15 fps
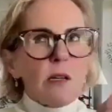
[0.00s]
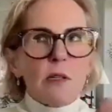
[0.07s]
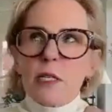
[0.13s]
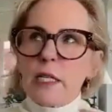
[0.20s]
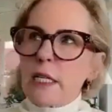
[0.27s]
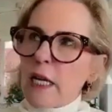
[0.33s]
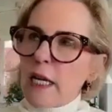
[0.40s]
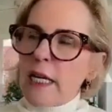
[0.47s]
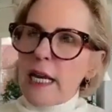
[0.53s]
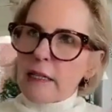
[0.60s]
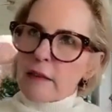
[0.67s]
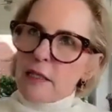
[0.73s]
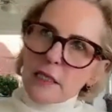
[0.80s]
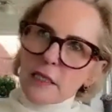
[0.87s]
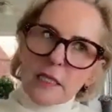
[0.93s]
how I could
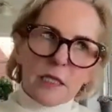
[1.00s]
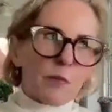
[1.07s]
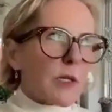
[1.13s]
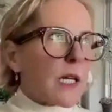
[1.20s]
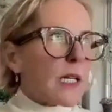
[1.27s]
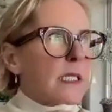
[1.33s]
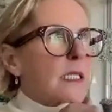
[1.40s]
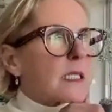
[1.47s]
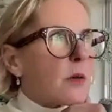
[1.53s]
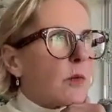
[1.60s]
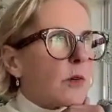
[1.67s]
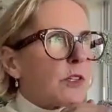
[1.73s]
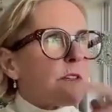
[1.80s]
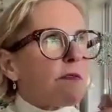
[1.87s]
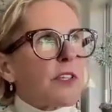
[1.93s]
connect these disparate ideas. I
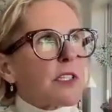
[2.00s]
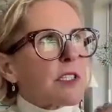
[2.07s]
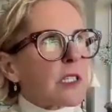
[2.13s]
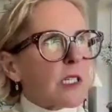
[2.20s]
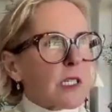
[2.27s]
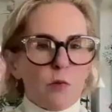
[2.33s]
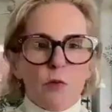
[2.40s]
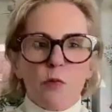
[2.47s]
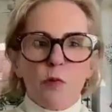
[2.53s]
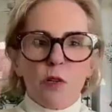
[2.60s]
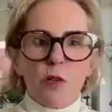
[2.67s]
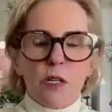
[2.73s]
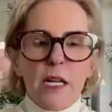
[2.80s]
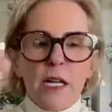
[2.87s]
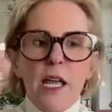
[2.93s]
wonder if these things would
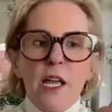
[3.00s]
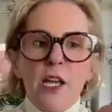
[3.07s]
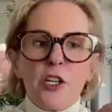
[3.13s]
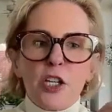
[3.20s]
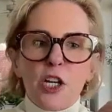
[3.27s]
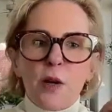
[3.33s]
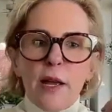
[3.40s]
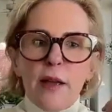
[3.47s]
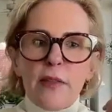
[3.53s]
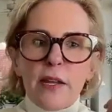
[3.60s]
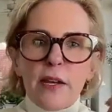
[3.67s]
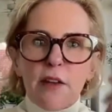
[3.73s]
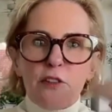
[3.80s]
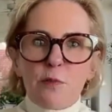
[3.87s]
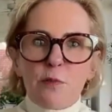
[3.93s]
work, and
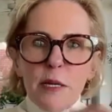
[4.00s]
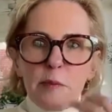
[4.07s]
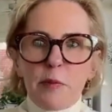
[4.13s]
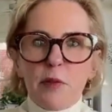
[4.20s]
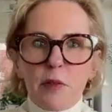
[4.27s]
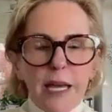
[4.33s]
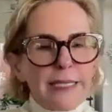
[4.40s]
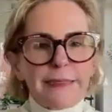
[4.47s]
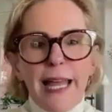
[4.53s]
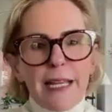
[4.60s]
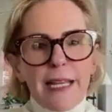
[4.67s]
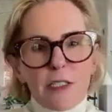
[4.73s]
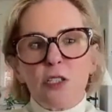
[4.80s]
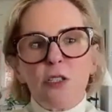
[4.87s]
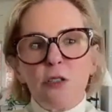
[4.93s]
that other people like
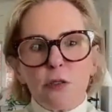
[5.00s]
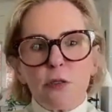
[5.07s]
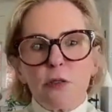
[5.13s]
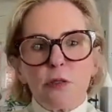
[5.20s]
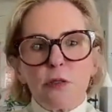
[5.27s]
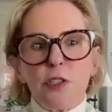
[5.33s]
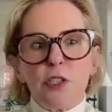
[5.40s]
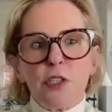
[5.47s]
that too,